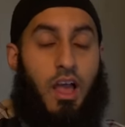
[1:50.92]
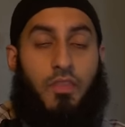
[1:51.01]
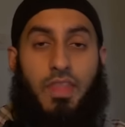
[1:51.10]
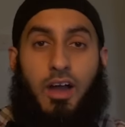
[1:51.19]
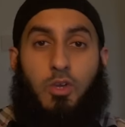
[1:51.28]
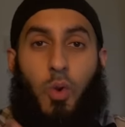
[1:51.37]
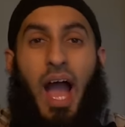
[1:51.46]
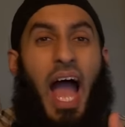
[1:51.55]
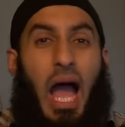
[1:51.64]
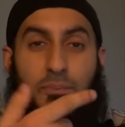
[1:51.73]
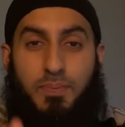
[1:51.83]
Now, your
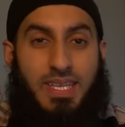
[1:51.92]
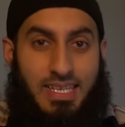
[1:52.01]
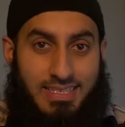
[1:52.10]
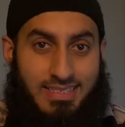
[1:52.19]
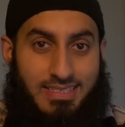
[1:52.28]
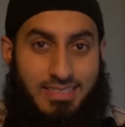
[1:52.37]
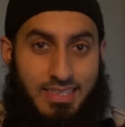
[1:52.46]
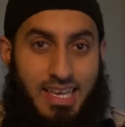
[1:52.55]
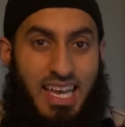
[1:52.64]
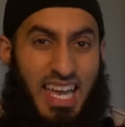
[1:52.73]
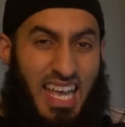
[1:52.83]
happiness
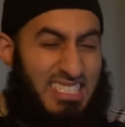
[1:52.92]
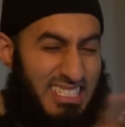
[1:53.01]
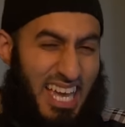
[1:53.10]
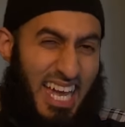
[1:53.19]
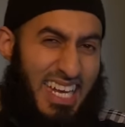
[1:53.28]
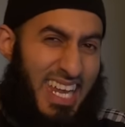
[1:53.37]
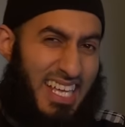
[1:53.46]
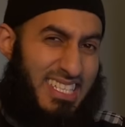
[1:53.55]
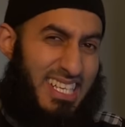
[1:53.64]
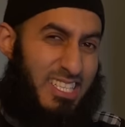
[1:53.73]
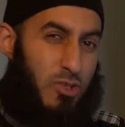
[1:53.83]
is
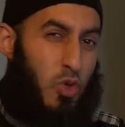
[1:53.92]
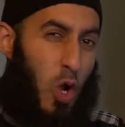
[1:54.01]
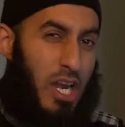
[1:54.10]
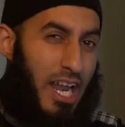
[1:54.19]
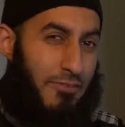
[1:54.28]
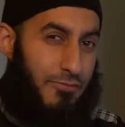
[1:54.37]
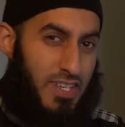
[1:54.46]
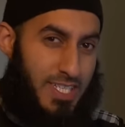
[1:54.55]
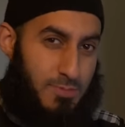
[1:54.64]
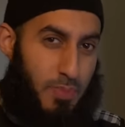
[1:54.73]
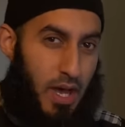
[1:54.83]
connected to your love for
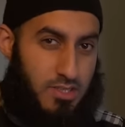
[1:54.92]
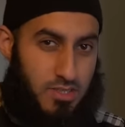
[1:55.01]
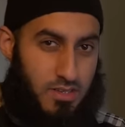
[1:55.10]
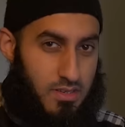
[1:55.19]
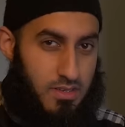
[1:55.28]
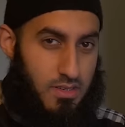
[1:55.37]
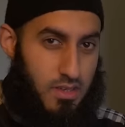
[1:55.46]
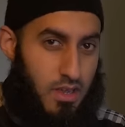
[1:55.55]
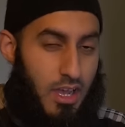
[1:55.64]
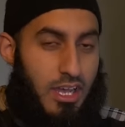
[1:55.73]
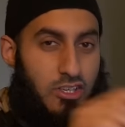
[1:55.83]
this person.
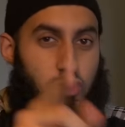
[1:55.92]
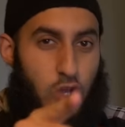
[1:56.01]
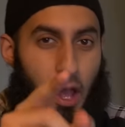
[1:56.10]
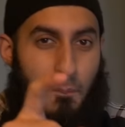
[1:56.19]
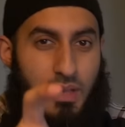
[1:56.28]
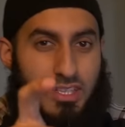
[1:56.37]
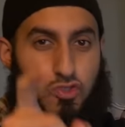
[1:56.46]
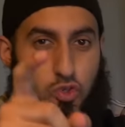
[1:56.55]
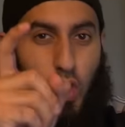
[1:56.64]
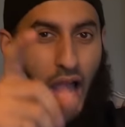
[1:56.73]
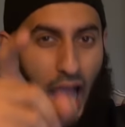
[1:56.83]
So that means
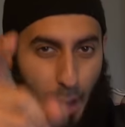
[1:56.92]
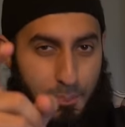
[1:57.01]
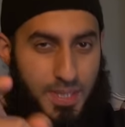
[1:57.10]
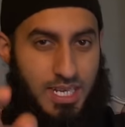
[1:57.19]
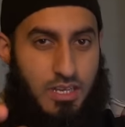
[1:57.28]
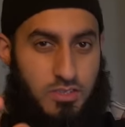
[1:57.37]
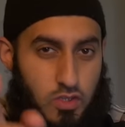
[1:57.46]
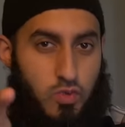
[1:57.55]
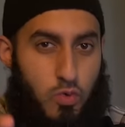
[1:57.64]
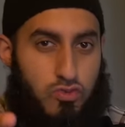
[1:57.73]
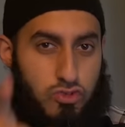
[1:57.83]
your happiness
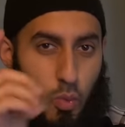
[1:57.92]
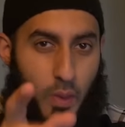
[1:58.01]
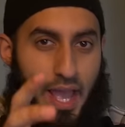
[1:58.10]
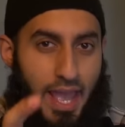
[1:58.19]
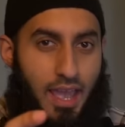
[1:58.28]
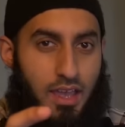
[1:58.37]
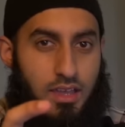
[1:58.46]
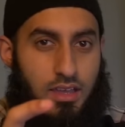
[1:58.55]
is also where?